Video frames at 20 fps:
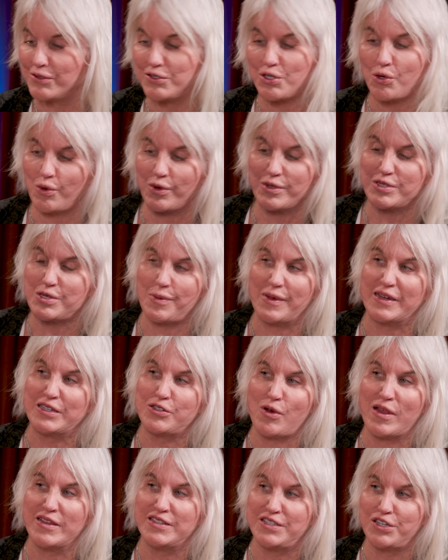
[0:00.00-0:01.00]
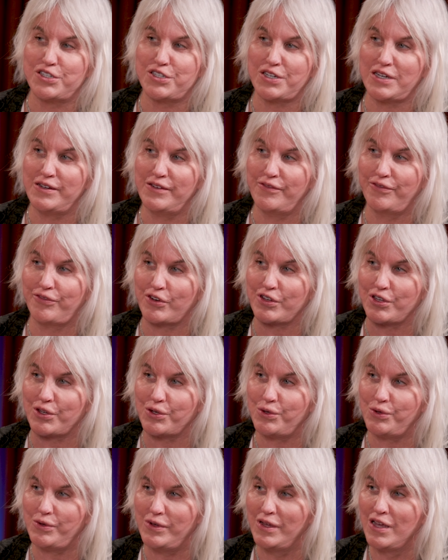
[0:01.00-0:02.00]
So it was a big transition for
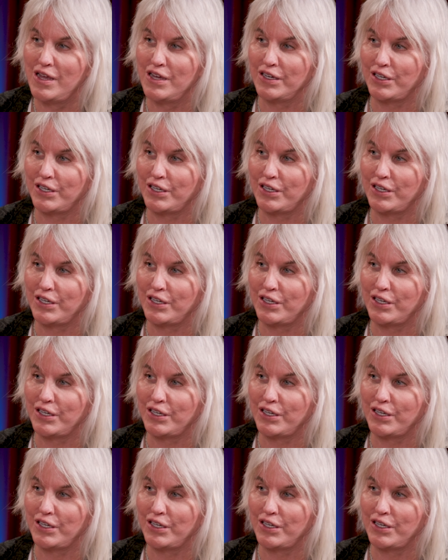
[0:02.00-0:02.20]
you,